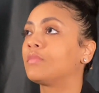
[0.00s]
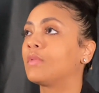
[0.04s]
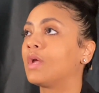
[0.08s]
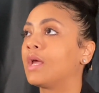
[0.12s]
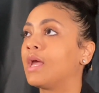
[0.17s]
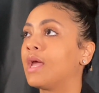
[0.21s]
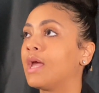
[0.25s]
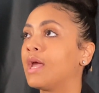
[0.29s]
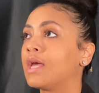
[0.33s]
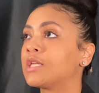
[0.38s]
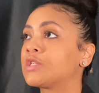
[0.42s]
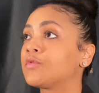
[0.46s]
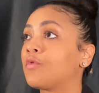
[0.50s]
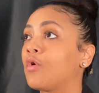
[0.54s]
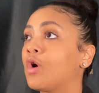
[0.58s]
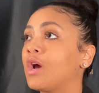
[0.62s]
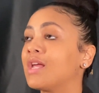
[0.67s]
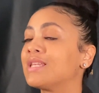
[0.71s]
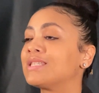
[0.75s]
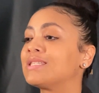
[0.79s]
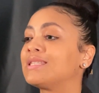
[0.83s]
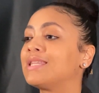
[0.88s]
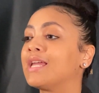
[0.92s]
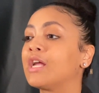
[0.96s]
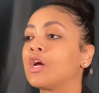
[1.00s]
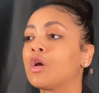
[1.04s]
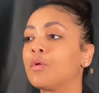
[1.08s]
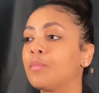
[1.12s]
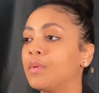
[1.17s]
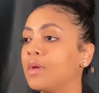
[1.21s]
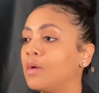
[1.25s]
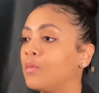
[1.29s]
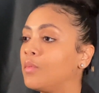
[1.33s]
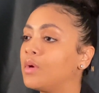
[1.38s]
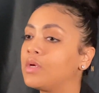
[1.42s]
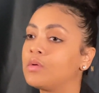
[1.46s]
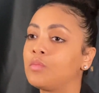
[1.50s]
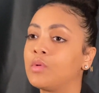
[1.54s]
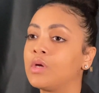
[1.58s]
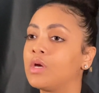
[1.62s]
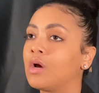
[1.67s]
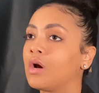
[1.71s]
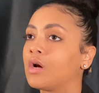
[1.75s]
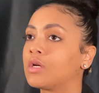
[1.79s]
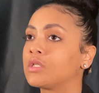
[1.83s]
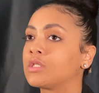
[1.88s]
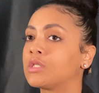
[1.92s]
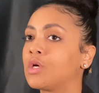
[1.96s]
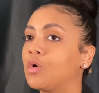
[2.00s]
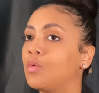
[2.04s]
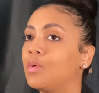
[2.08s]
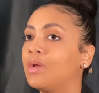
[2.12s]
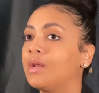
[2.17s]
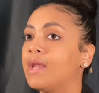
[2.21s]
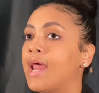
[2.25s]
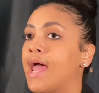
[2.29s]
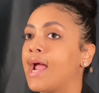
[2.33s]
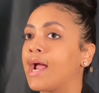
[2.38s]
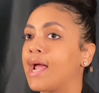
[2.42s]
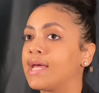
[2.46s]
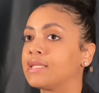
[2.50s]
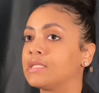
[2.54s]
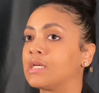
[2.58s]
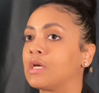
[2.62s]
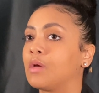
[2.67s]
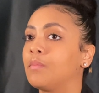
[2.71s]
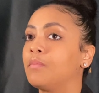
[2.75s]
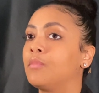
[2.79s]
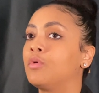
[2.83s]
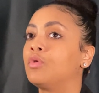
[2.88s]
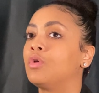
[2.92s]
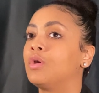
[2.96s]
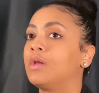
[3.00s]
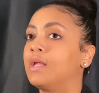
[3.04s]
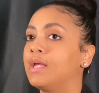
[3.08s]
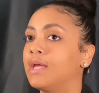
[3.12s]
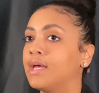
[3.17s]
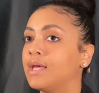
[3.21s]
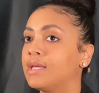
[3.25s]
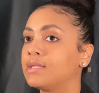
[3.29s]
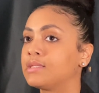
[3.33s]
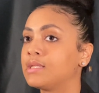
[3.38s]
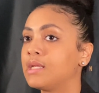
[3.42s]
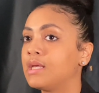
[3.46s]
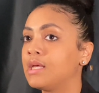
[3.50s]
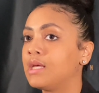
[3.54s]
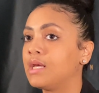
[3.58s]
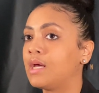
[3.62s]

and as far as therapy, we lack as a community, as